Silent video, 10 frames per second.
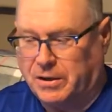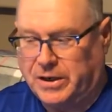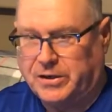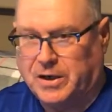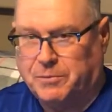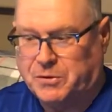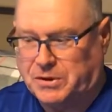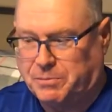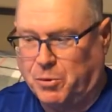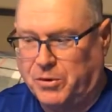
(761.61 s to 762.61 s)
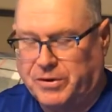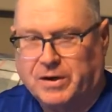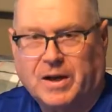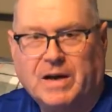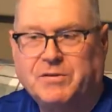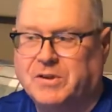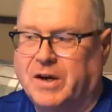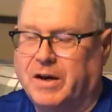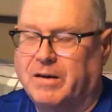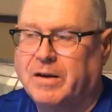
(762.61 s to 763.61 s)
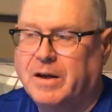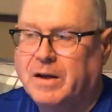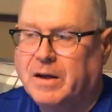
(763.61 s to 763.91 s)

income to support their lifestyle,